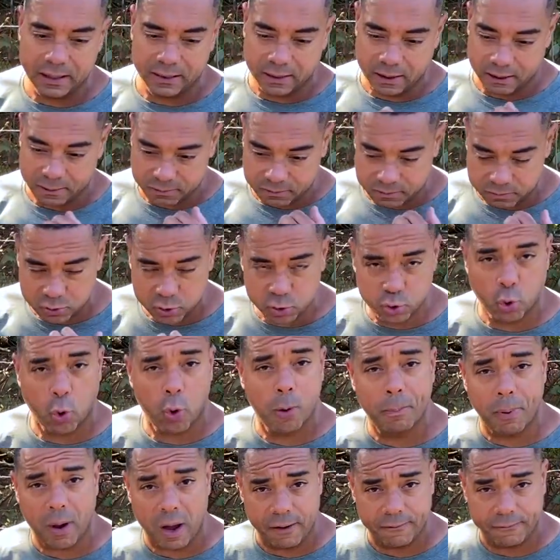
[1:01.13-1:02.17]
the
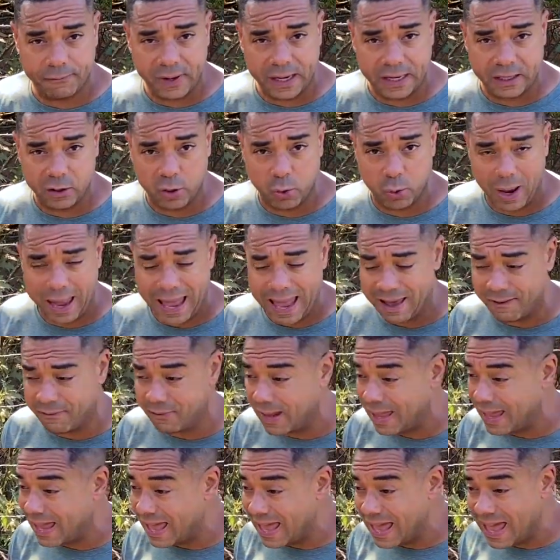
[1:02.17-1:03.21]
store-bought feed you have
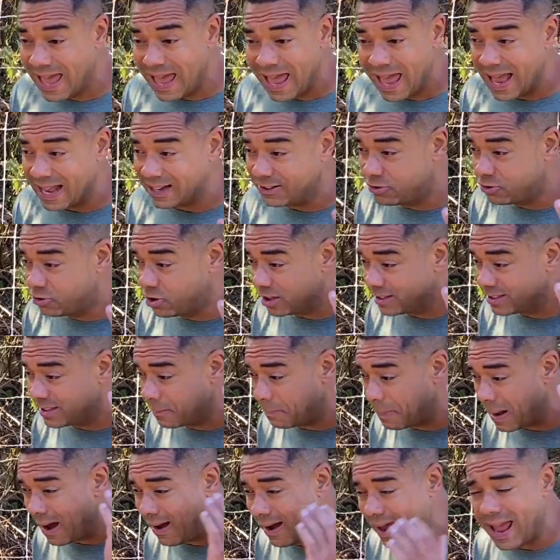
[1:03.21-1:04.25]
has just
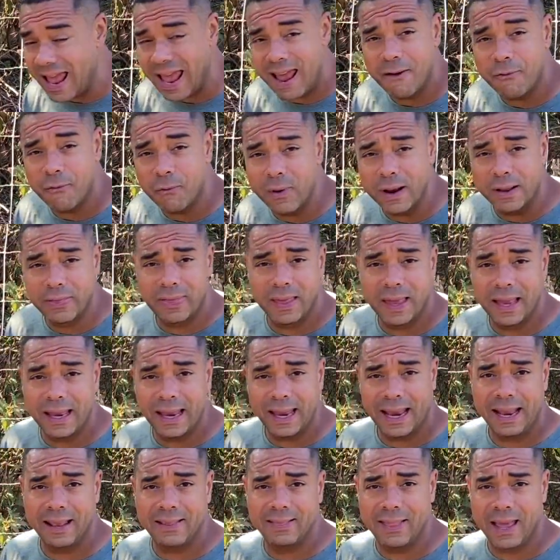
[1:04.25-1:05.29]
about everything
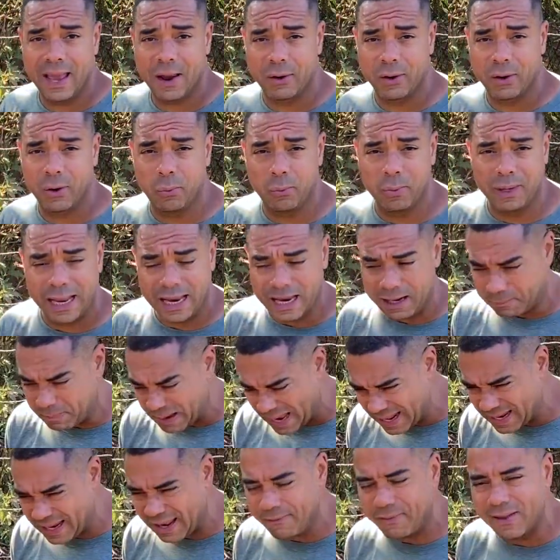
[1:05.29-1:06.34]
in there you need,
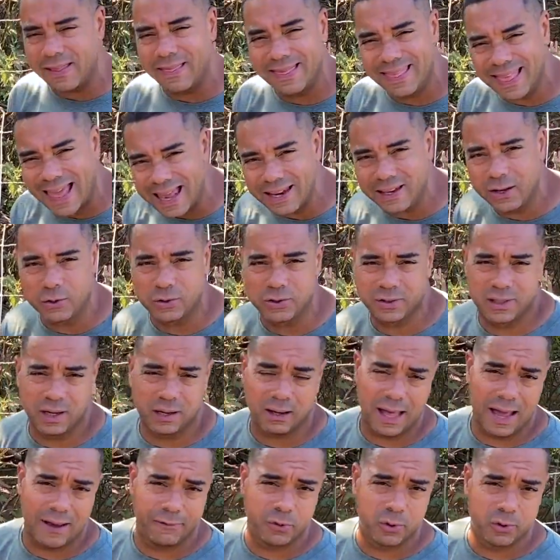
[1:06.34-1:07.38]
and even then you
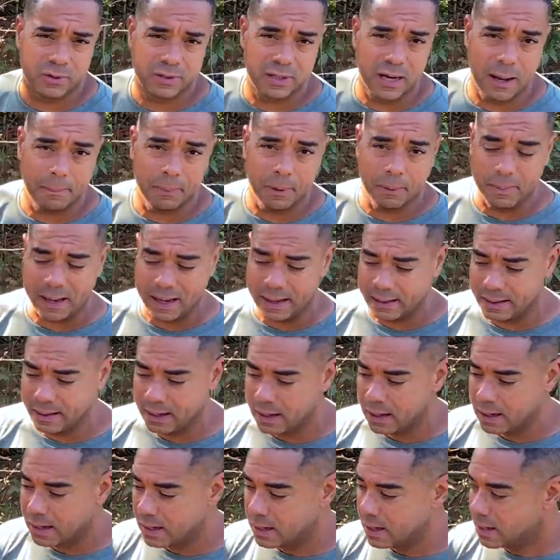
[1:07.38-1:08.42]
still have to supplement.
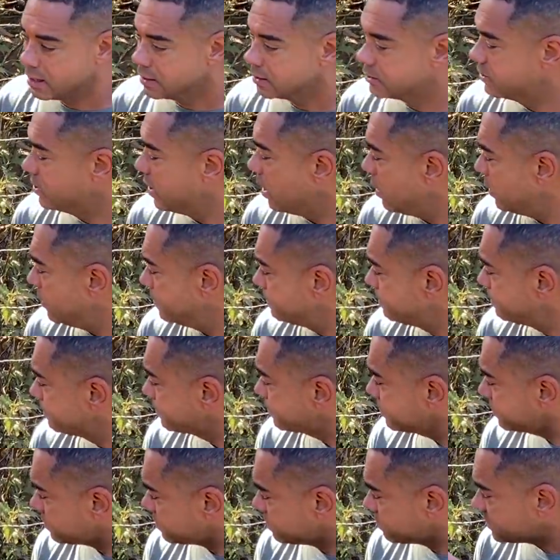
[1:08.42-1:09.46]
So
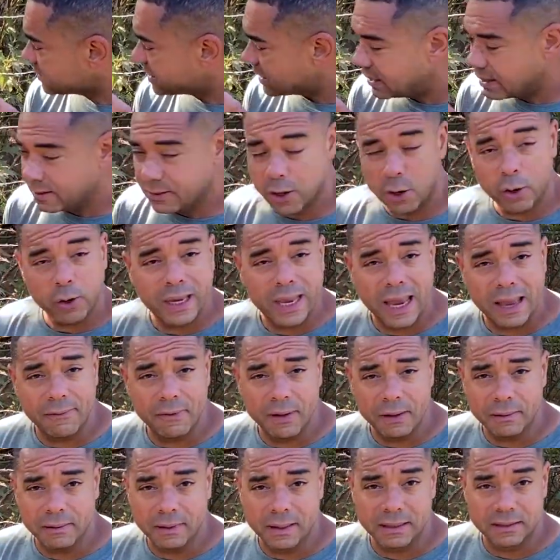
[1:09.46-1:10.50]
they're
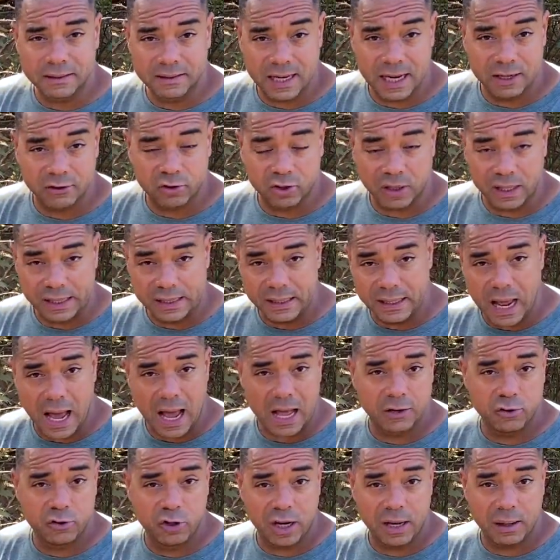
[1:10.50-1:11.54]
given essentially
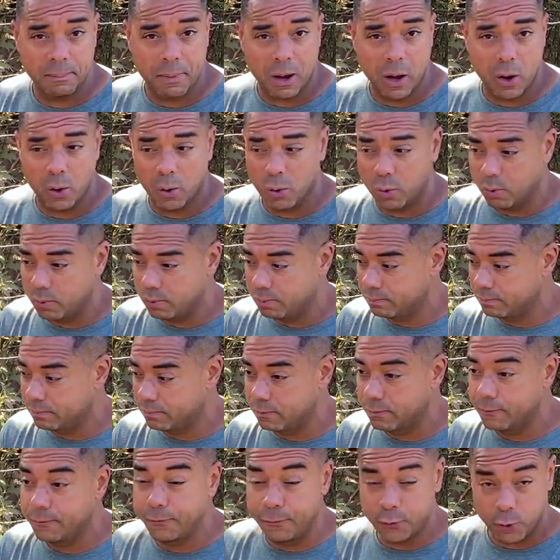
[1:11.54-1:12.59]
non G M O
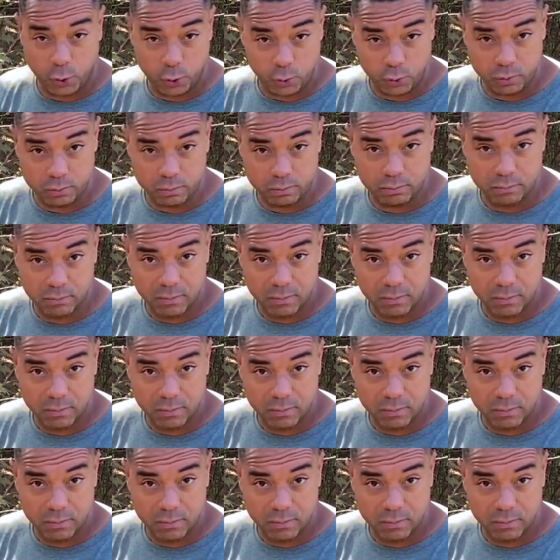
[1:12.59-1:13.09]
food.